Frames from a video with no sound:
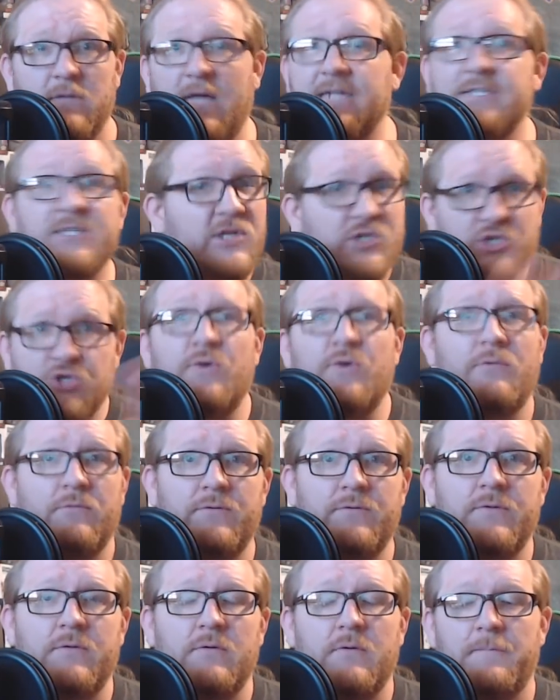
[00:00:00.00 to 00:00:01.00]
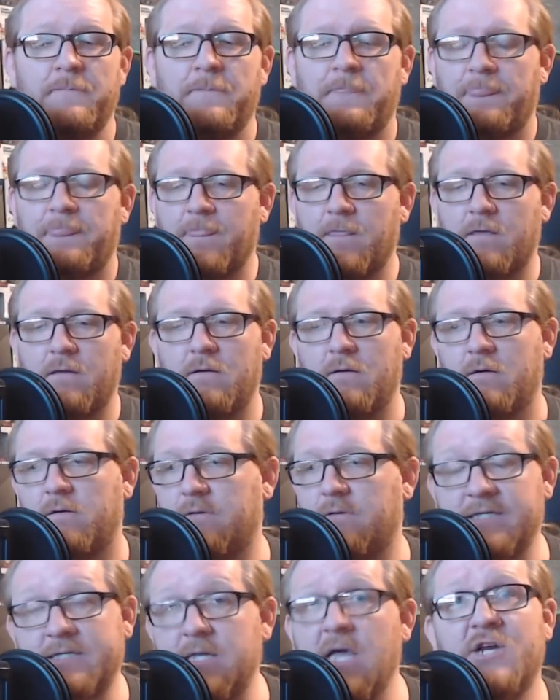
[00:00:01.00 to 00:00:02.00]
That's the truth.
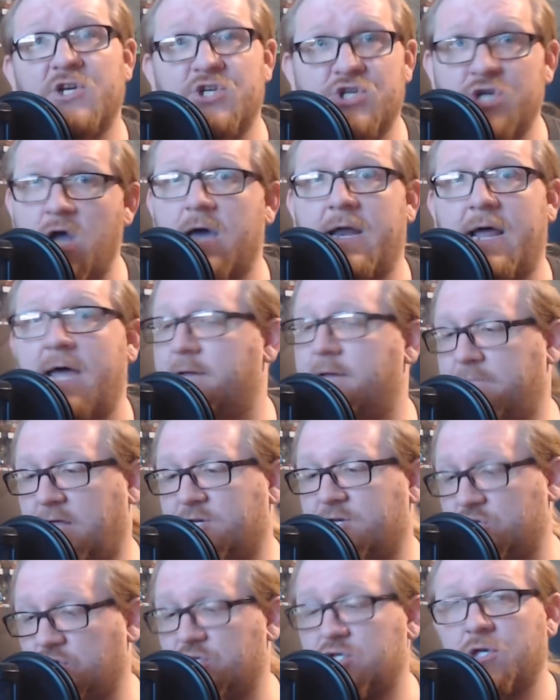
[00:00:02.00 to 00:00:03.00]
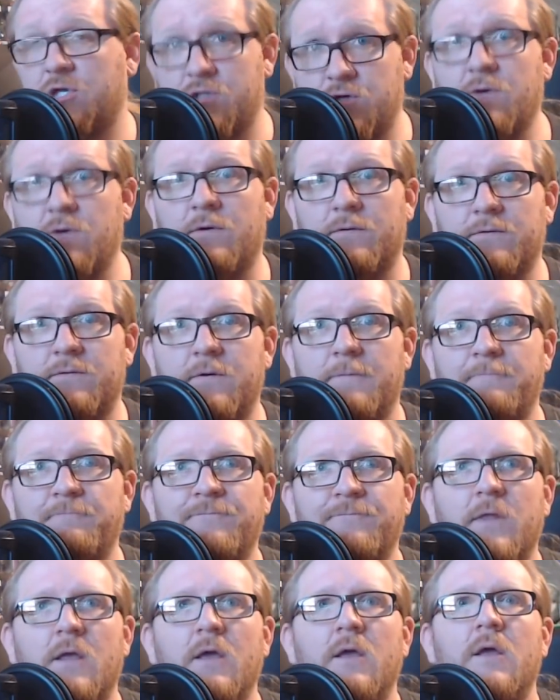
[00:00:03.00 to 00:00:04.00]
That's not a shot at them. That's just the truth.
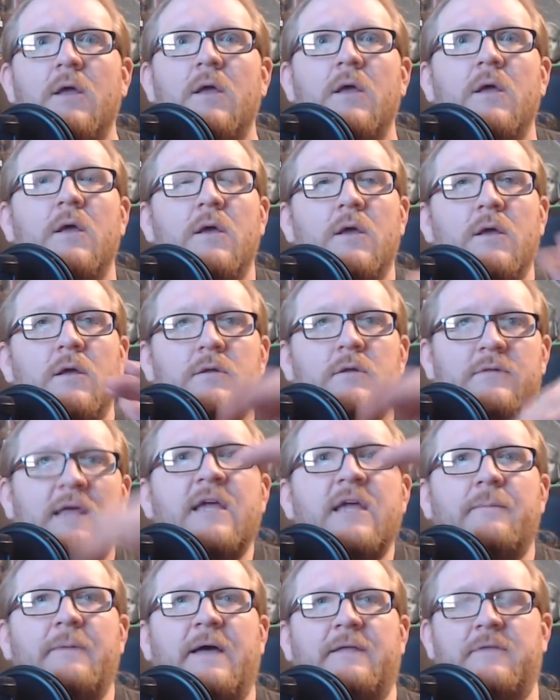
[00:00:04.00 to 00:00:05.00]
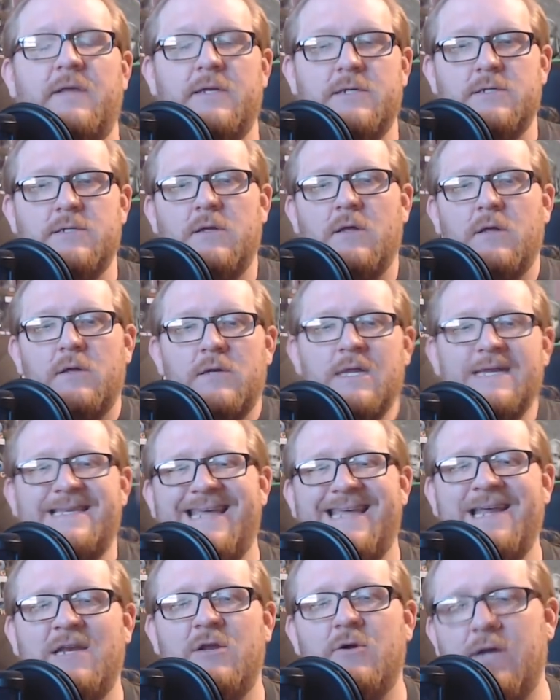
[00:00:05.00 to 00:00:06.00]
Think about this.
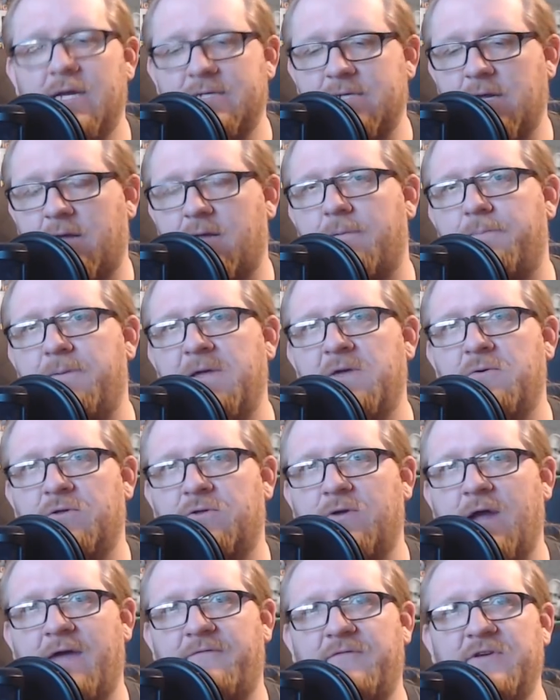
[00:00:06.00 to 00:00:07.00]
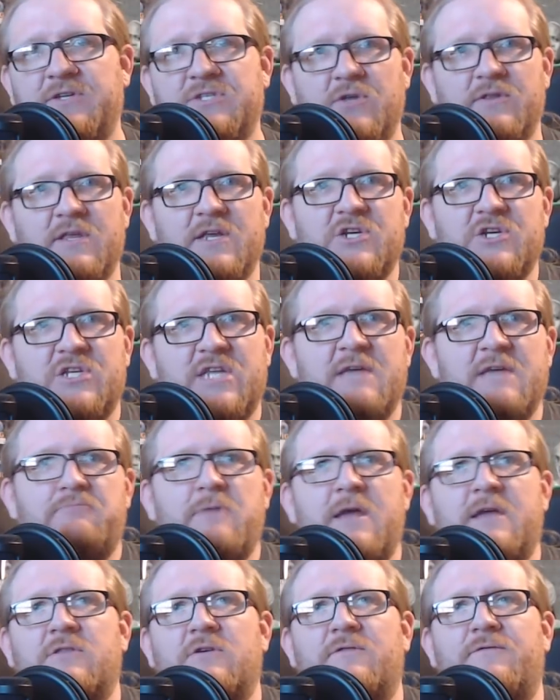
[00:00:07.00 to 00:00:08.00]
Nintendo doesn't compete with graphics, so they just
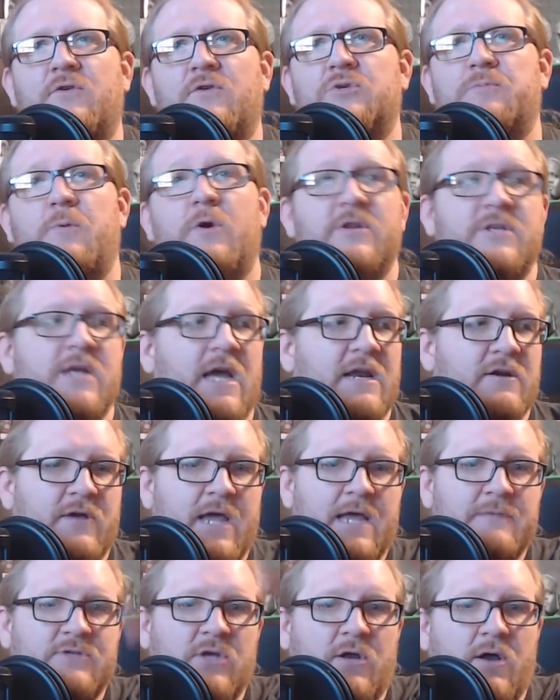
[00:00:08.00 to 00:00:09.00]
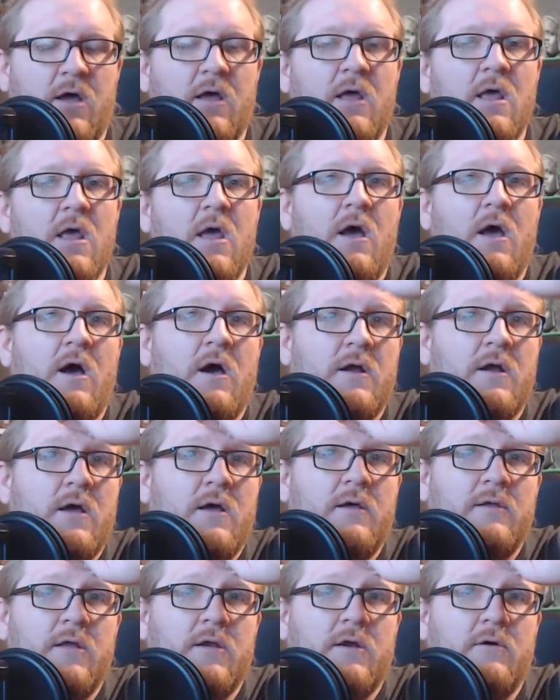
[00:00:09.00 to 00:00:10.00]
keep making their first-party title games on a
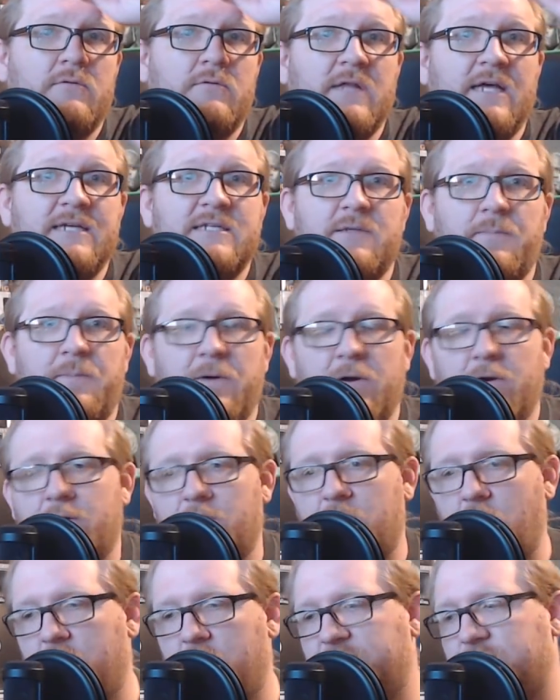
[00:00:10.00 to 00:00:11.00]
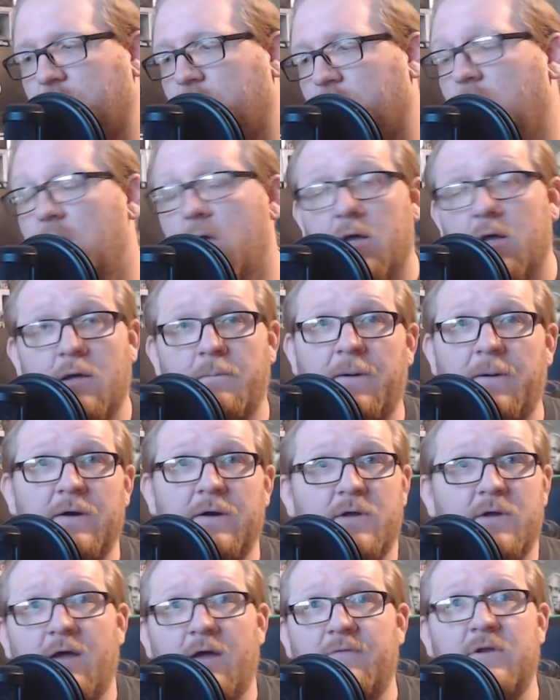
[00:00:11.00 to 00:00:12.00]
less superior console
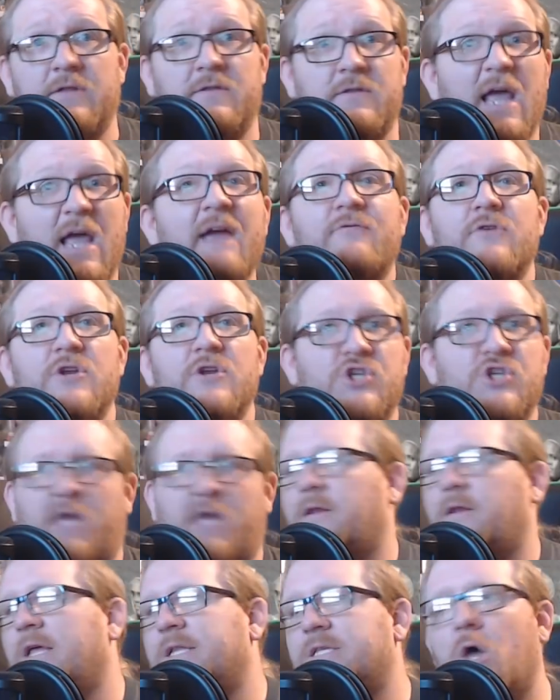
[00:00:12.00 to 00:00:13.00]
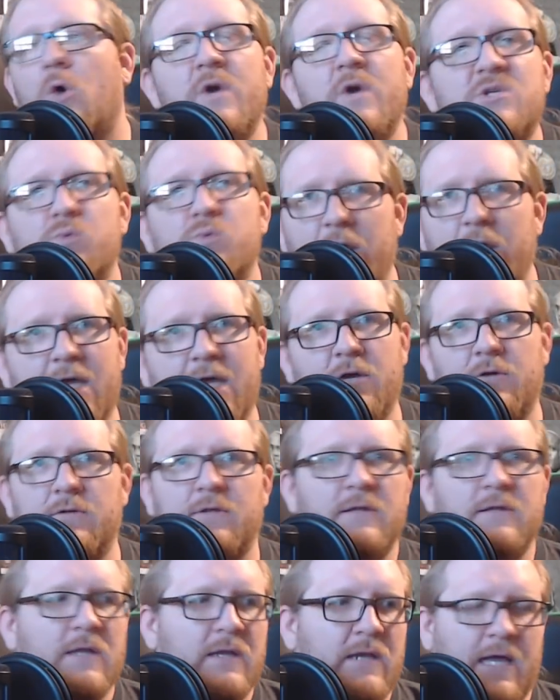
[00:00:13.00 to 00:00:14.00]
compared to every gen. It's always weaker
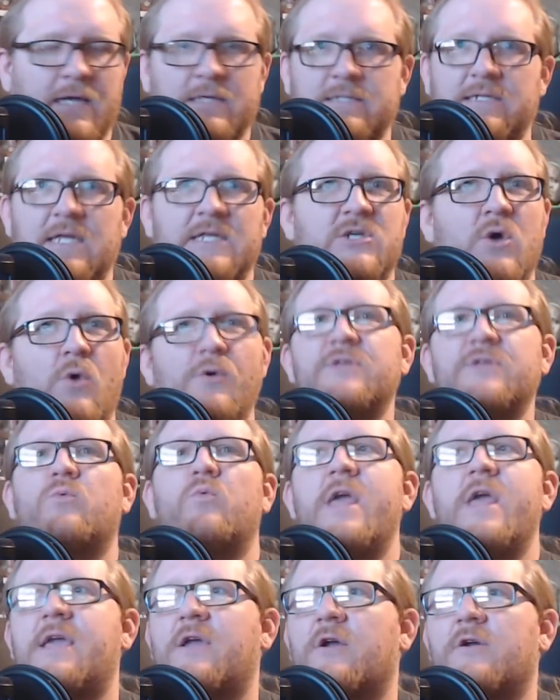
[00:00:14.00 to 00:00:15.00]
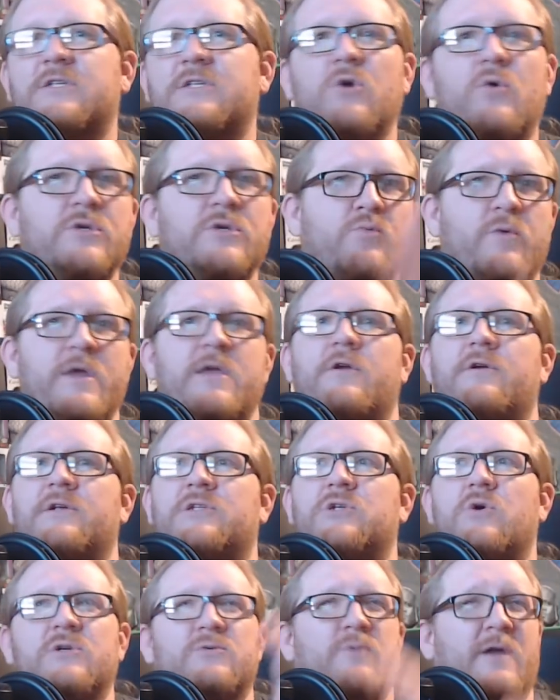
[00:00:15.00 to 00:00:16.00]
than the next. It's always weaker. It's always weaker.
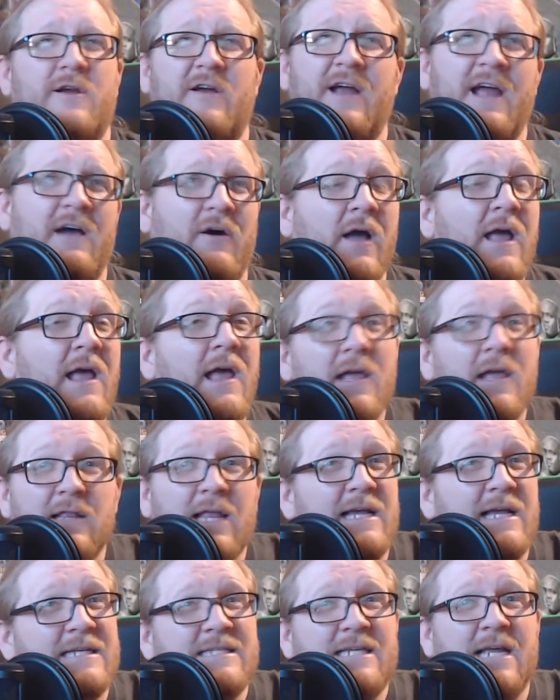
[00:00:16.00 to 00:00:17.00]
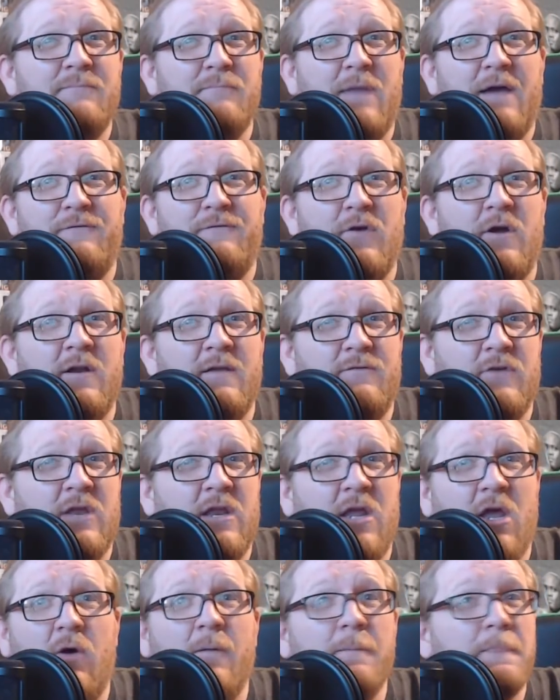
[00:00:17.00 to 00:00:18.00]
It's always weaker. Hell, like I said in my funny
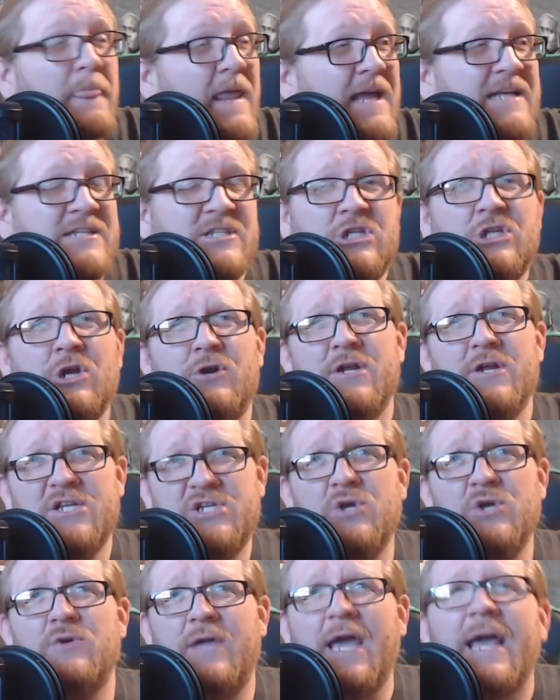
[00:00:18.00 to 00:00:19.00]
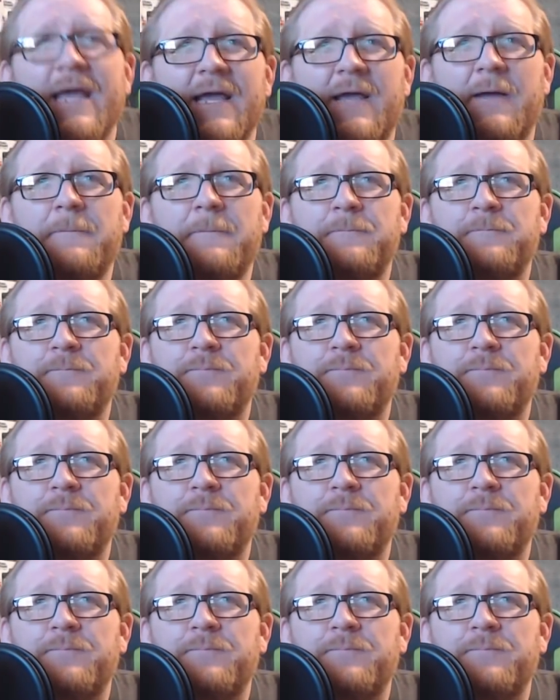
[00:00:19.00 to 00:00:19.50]
video, it's 32 gig.